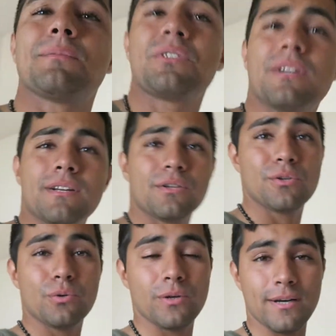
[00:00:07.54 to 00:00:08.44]
I'm trying to
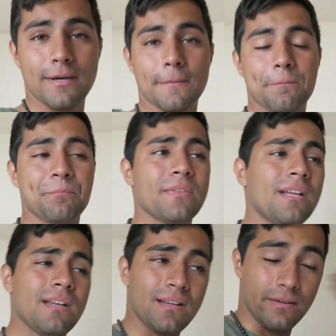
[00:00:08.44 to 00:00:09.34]
do um
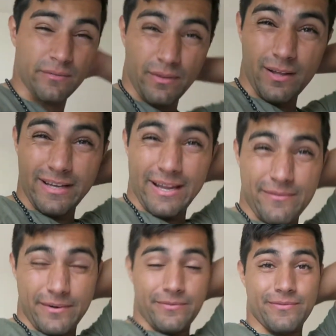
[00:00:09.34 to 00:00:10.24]
vlog
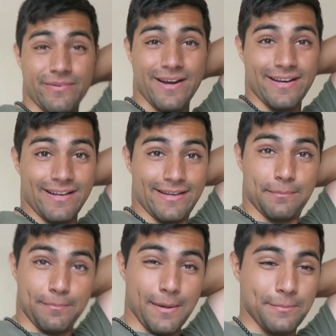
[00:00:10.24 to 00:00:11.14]
every Friday.
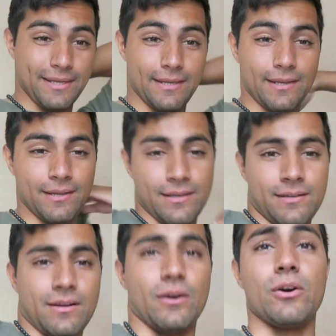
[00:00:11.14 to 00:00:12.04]
Might be
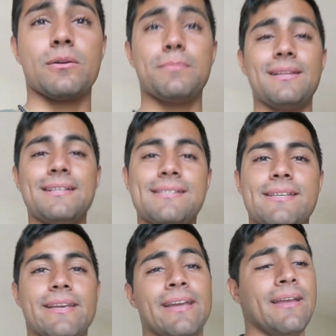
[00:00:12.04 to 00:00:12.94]
hard, but let's
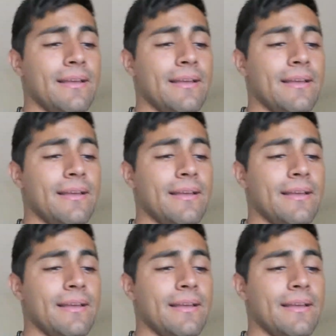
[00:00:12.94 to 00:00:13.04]
see.